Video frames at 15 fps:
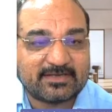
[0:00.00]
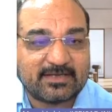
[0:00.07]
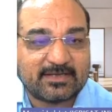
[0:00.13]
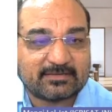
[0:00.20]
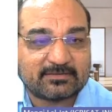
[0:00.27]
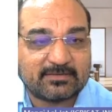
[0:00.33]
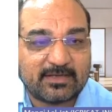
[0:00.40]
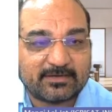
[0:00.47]

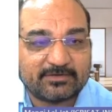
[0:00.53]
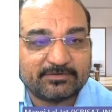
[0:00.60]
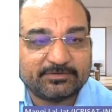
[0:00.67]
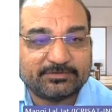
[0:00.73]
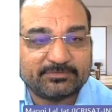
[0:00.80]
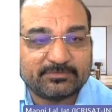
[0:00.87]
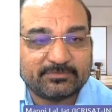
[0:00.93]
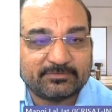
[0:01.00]
are
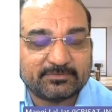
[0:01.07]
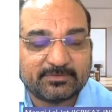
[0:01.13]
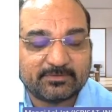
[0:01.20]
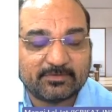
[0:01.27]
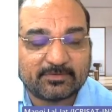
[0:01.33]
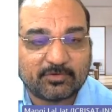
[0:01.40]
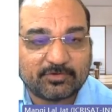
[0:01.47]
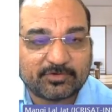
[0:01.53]

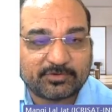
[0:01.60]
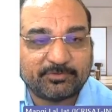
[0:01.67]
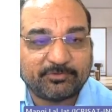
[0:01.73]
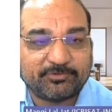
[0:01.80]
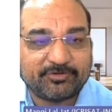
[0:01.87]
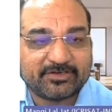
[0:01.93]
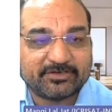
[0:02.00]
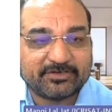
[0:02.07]

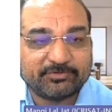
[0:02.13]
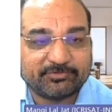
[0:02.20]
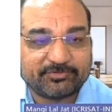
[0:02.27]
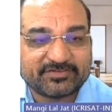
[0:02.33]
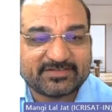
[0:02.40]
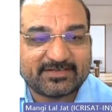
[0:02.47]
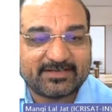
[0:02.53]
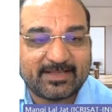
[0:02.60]
contributing
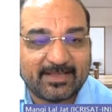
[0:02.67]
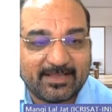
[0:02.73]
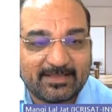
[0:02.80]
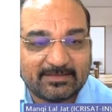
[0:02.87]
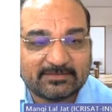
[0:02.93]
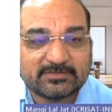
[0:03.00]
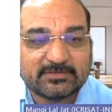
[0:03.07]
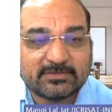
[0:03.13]
nutrition
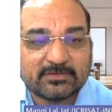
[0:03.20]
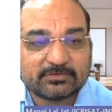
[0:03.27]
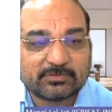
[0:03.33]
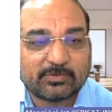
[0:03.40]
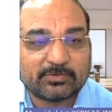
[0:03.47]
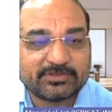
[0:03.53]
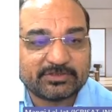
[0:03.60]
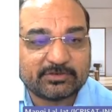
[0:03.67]
health
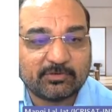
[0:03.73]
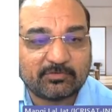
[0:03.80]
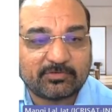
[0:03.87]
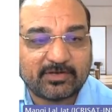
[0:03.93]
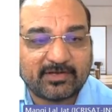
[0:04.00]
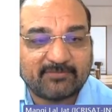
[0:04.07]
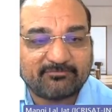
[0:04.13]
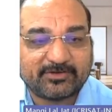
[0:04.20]
through the
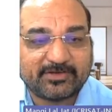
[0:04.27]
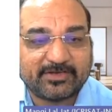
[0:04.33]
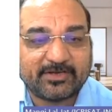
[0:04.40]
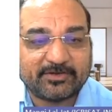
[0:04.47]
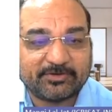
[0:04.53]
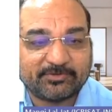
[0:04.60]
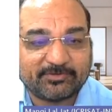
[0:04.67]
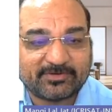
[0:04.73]
gluten-free
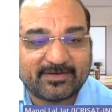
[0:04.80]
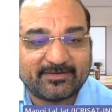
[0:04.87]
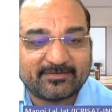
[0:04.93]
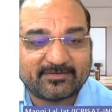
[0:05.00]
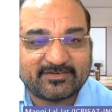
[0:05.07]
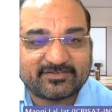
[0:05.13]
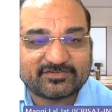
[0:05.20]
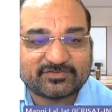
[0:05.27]
and
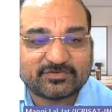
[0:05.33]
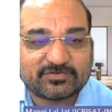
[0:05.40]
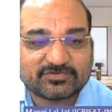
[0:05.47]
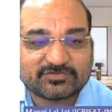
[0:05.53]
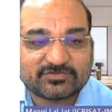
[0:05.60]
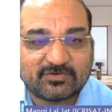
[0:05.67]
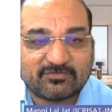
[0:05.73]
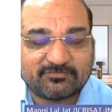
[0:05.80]
nutrient-rich
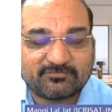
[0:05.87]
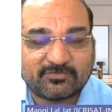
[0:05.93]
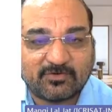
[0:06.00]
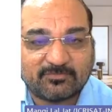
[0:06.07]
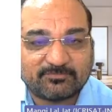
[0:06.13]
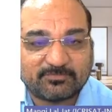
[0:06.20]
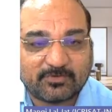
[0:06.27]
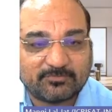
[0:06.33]
source of
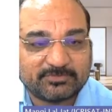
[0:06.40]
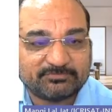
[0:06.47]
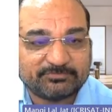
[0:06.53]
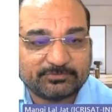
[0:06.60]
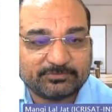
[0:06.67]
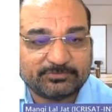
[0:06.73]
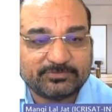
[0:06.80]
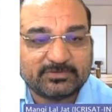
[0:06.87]
the
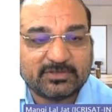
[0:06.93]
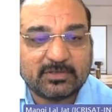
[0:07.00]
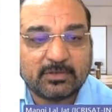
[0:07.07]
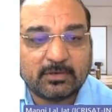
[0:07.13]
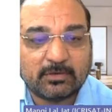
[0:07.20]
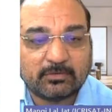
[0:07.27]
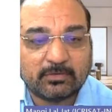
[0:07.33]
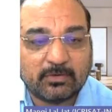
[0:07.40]
food,
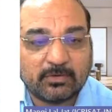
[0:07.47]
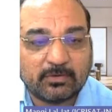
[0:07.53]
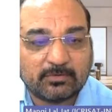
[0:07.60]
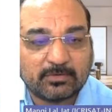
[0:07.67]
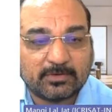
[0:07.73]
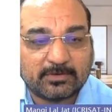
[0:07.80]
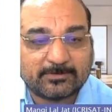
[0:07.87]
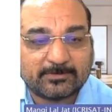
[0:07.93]

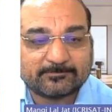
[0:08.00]
low,